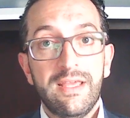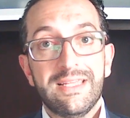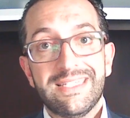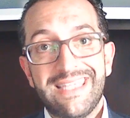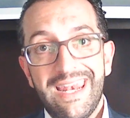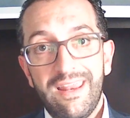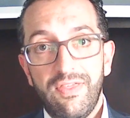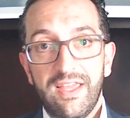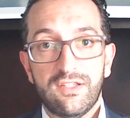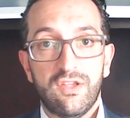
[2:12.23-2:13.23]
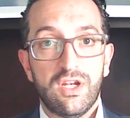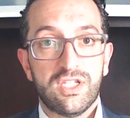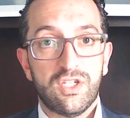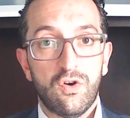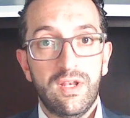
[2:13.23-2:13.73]
setting things on a
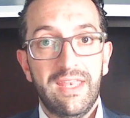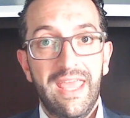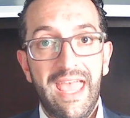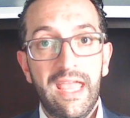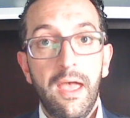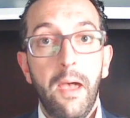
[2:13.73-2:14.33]
certain day,